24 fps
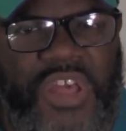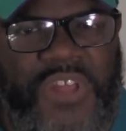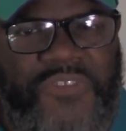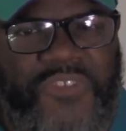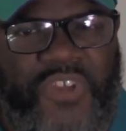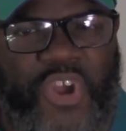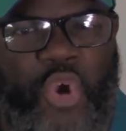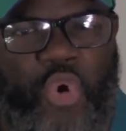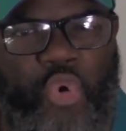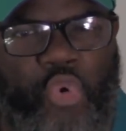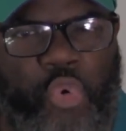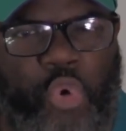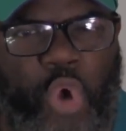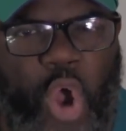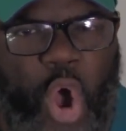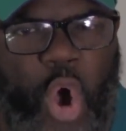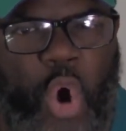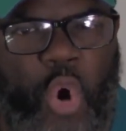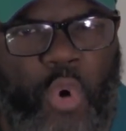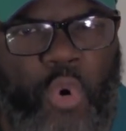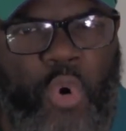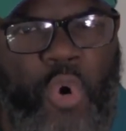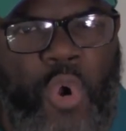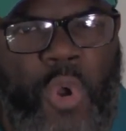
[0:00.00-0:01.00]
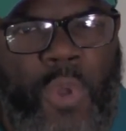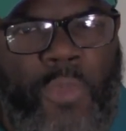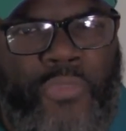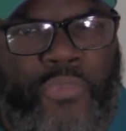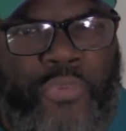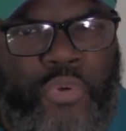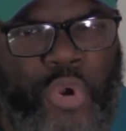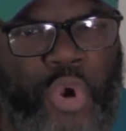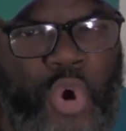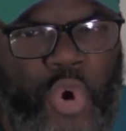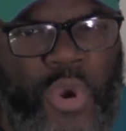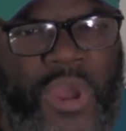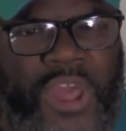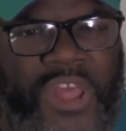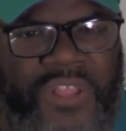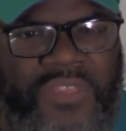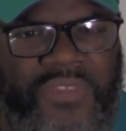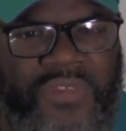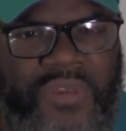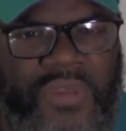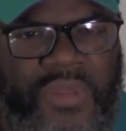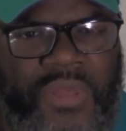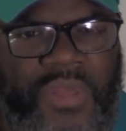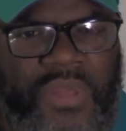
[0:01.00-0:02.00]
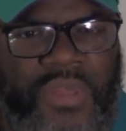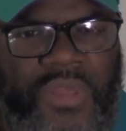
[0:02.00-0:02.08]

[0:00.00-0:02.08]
to grow through it.